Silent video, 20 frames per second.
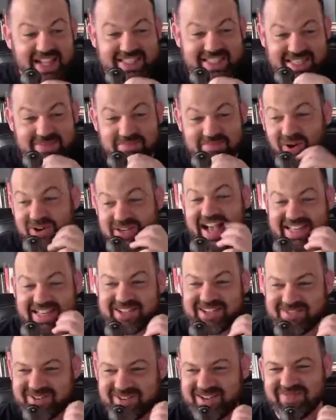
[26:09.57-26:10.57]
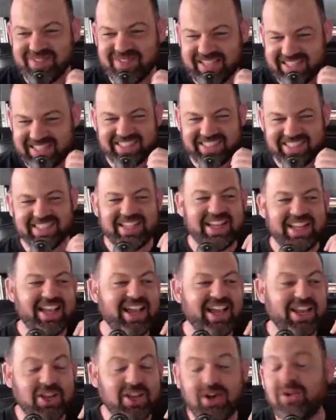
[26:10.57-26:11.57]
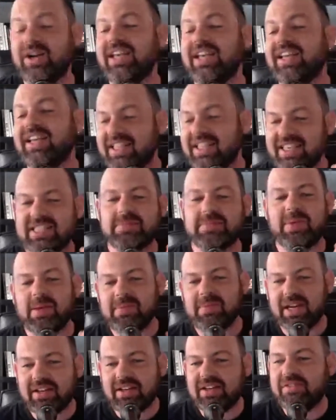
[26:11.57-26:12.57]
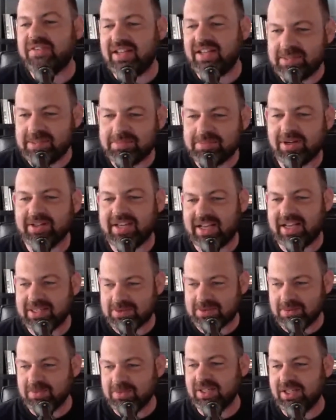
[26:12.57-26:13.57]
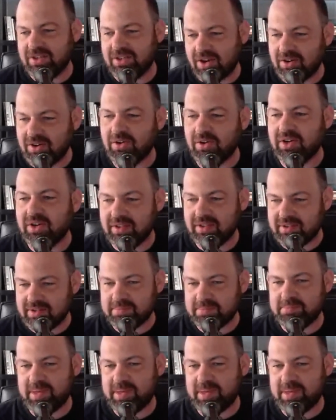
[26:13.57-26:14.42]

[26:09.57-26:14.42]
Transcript: Or your fancy podcast equipment. You know what? You spend money on your fancy podcast equipment when you got an